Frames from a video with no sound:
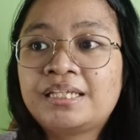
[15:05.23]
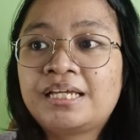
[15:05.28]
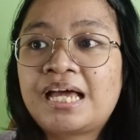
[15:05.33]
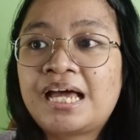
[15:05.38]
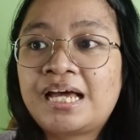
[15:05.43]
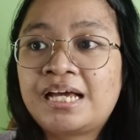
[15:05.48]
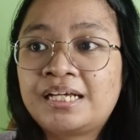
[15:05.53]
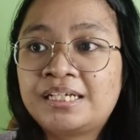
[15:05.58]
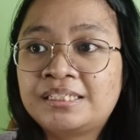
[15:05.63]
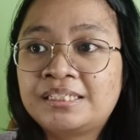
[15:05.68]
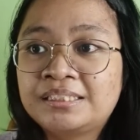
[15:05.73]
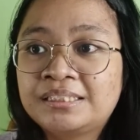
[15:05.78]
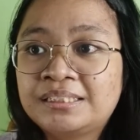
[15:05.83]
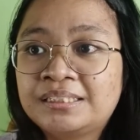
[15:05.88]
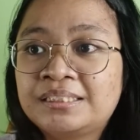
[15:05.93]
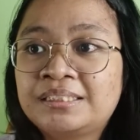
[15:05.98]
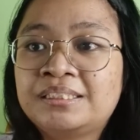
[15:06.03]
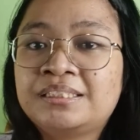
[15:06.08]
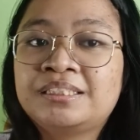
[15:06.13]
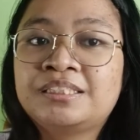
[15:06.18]
has
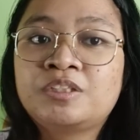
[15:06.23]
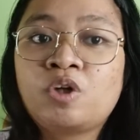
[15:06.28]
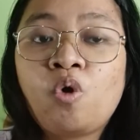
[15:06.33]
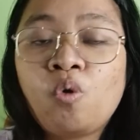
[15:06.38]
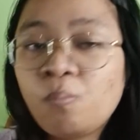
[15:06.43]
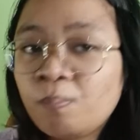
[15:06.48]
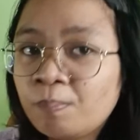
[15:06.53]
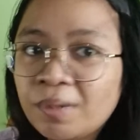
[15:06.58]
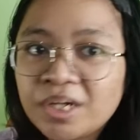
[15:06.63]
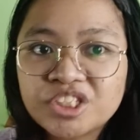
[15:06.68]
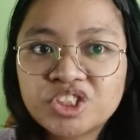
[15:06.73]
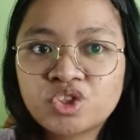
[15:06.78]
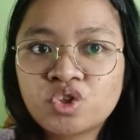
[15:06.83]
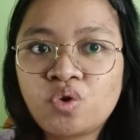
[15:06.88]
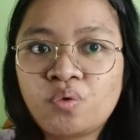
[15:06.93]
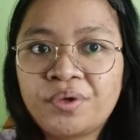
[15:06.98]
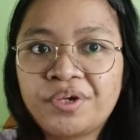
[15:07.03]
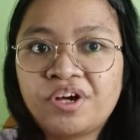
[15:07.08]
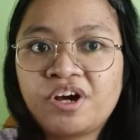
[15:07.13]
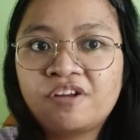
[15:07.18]
so much
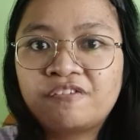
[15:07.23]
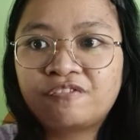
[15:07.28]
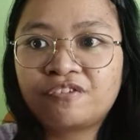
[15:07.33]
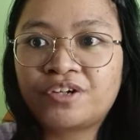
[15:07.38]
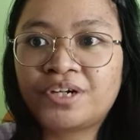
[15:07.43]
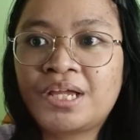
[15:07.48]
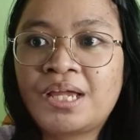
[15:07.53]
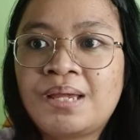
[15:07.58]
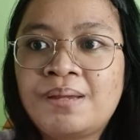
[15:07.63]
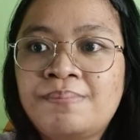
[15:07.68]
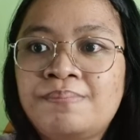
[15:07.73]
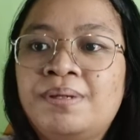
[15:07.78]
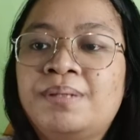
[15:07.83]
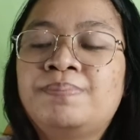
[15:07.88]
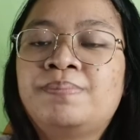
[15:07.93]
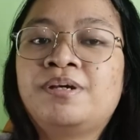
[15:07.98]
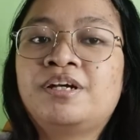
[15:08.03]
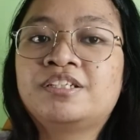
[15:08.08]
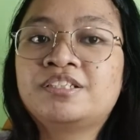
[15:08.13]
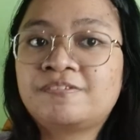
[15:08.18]
going on for him, but
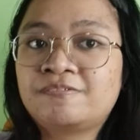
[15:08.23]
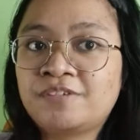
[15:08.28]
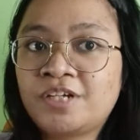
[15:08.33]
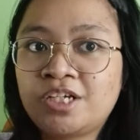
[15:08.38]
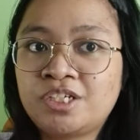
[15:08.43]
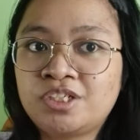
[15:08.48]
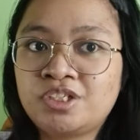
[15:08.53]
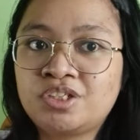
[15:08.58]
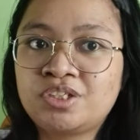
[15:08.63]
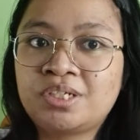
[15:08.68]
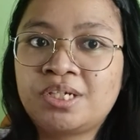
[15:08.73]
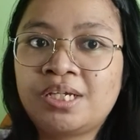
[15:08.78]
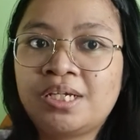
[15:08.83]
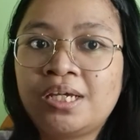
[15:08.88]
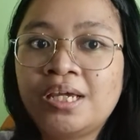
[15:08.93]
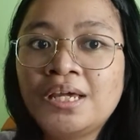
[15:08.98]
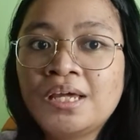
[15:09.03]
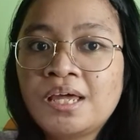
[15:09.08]
because of the injury,